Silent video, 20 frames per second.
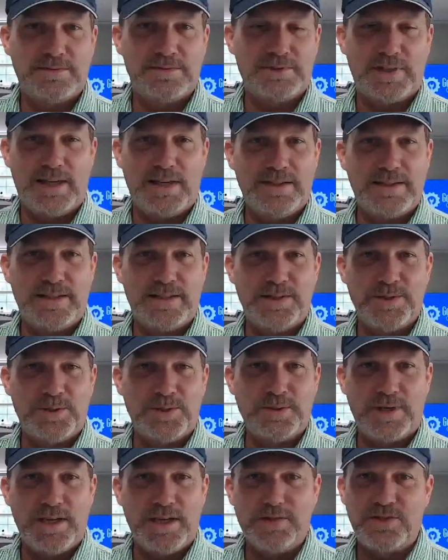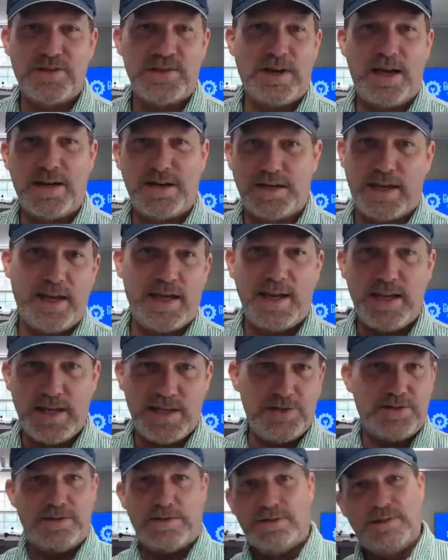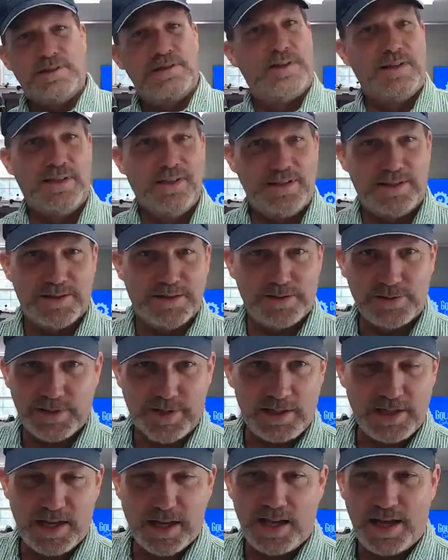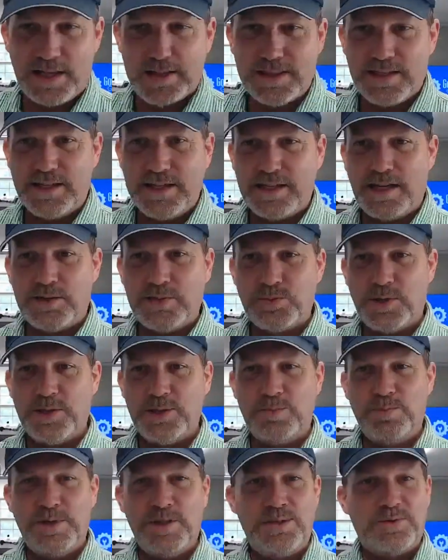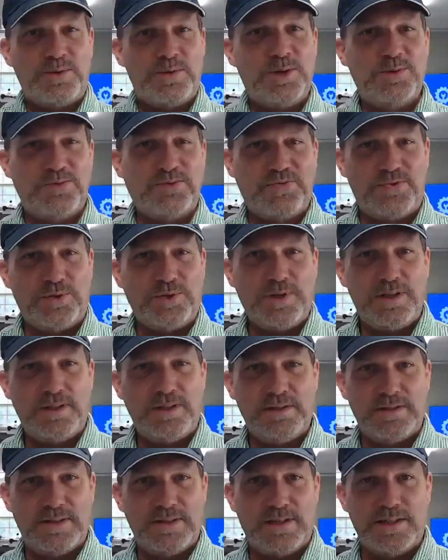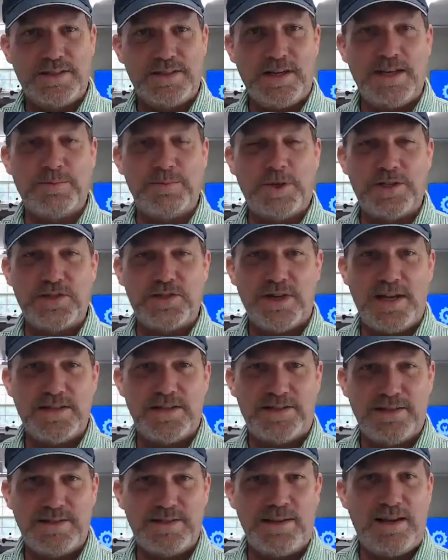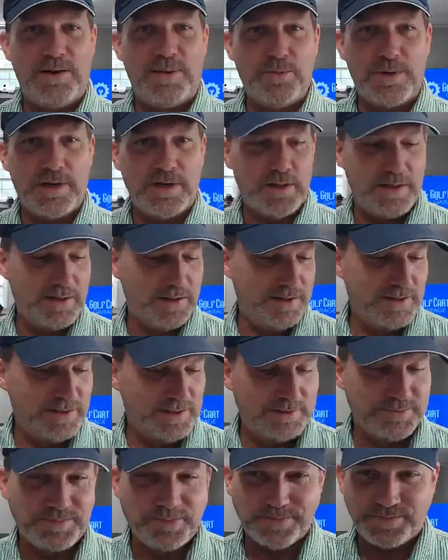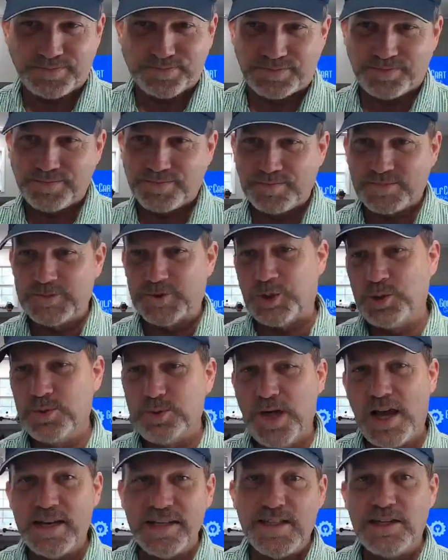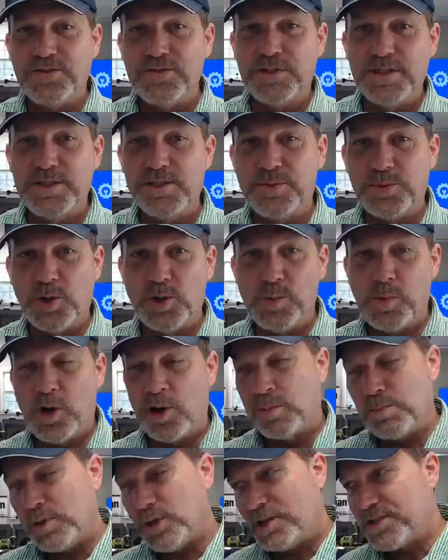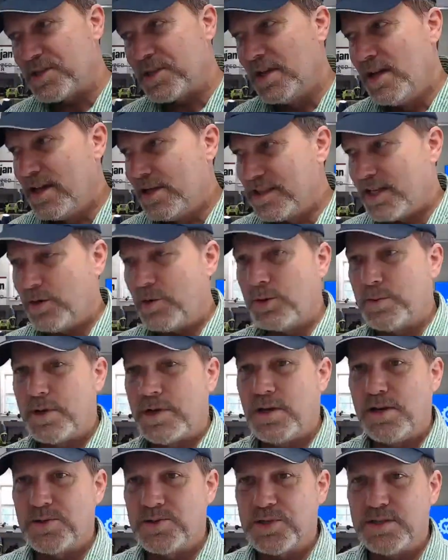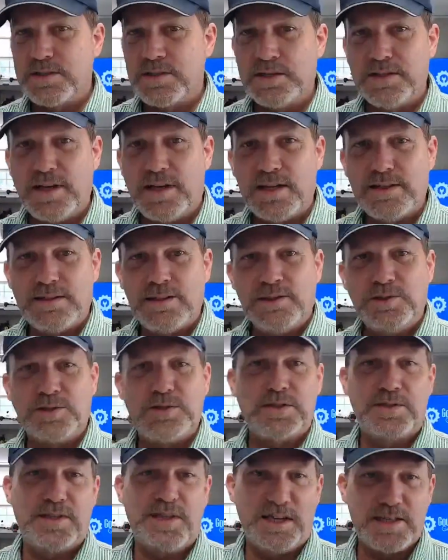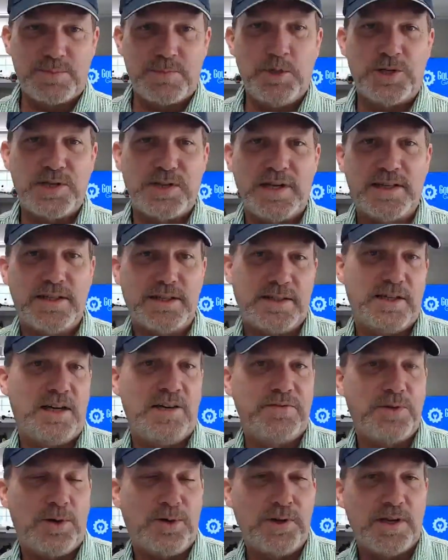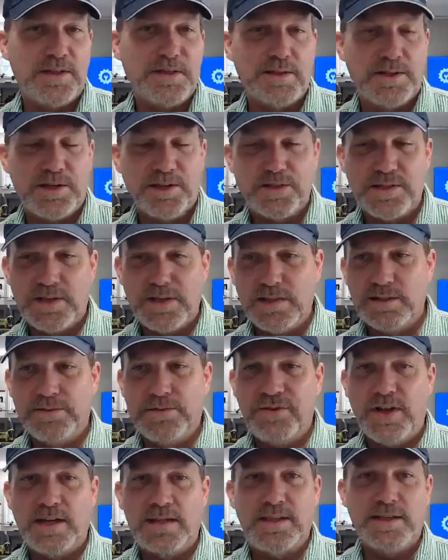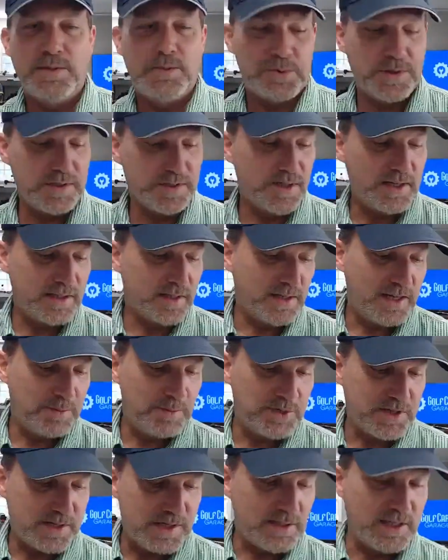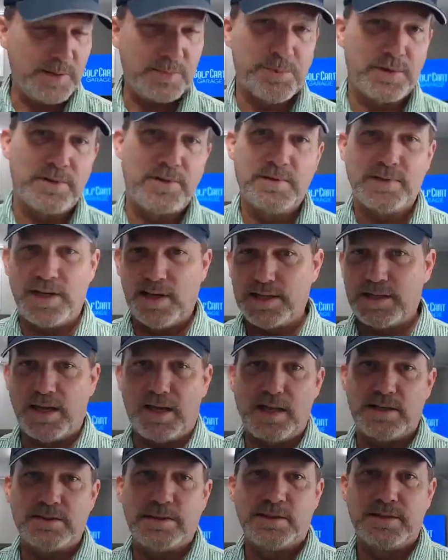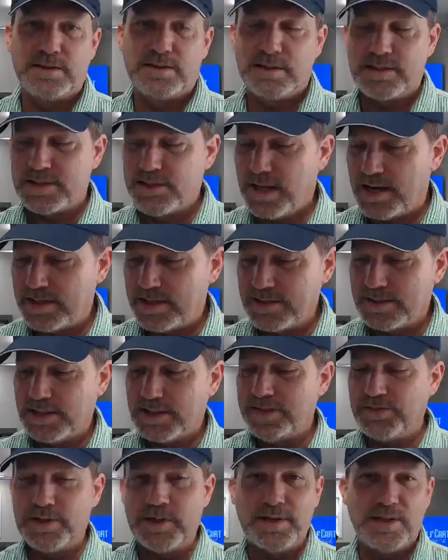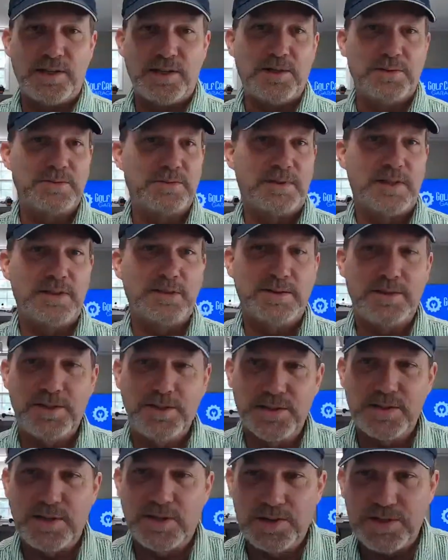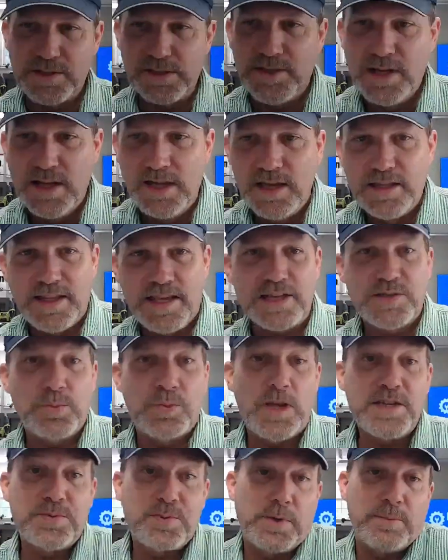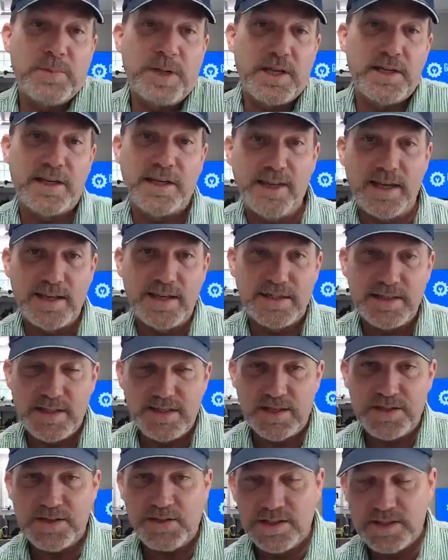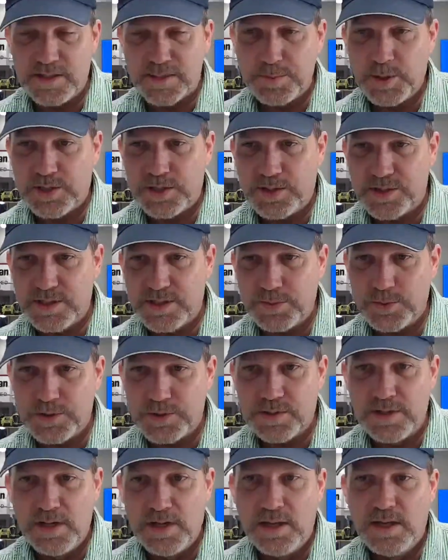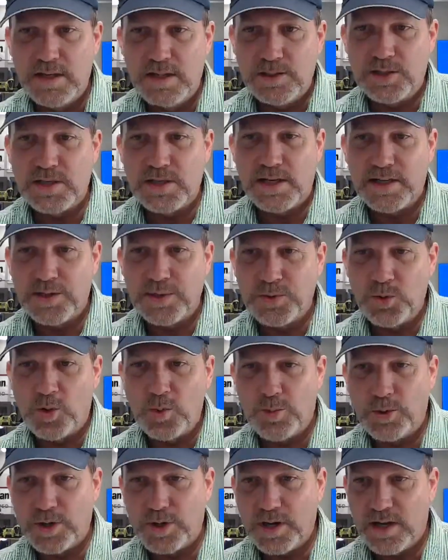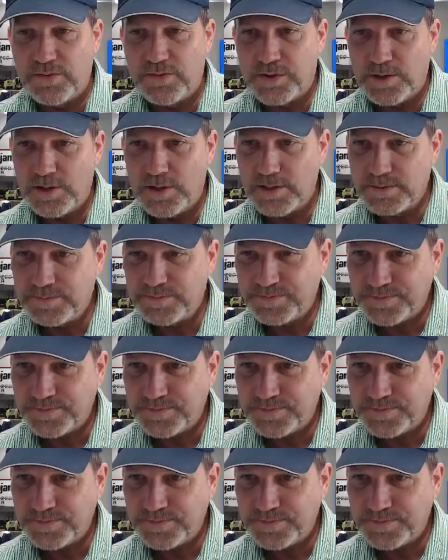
I, you know, inside a cage you know, I, I think I'd rather be thrown free and take my chances that way. So I never did the roll bar. Plus, that would cause it to not look as much like a golf cart it does, and the fact that it was nicknamed the sleeper, I kind of decided to leave it alone, it, just because it. That's that's what made it gain attention is because it was looked like a normal golf cart.